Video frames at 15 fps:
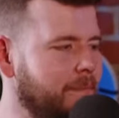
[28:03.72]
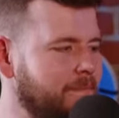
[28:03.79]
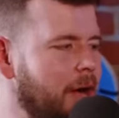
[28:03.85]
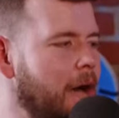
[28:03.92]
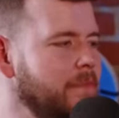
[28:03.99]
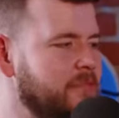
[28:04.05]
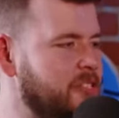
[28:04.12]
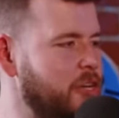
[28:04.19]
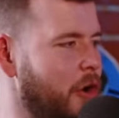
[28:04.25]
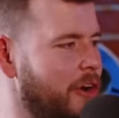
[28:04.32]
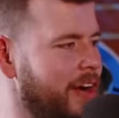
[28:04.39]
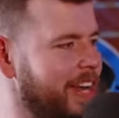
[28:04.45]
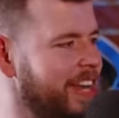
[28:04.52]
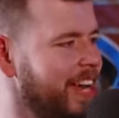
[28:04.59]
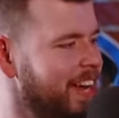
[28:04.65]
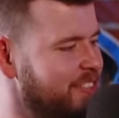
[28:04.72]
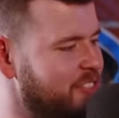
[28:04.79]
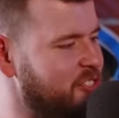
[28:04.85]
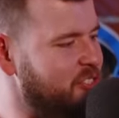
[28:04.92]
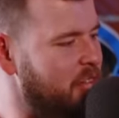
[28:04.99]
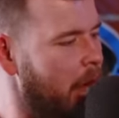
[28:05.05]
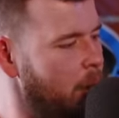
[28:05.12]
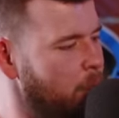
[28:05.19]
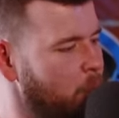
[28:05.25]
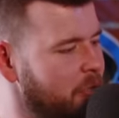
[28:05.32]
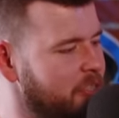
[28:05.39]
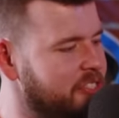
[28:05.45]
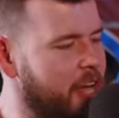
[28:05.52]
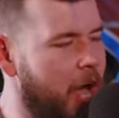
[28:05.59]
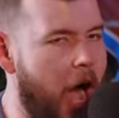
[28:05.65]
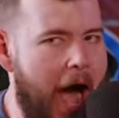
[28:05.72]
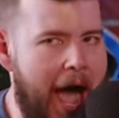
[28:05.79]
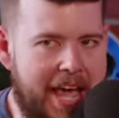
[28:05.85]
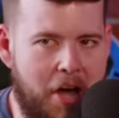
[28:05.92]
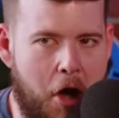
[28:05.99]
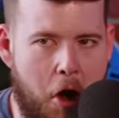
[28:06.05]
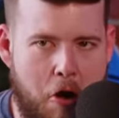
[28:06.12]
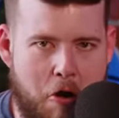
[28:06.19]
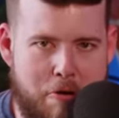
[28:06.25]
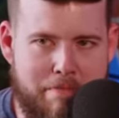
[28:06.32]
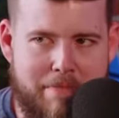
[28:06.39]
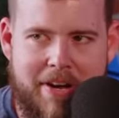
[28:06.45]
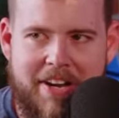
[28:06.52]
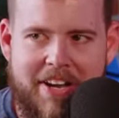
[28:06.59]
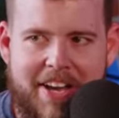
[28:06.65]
I'm, I'm sorry. Star Wars iHome?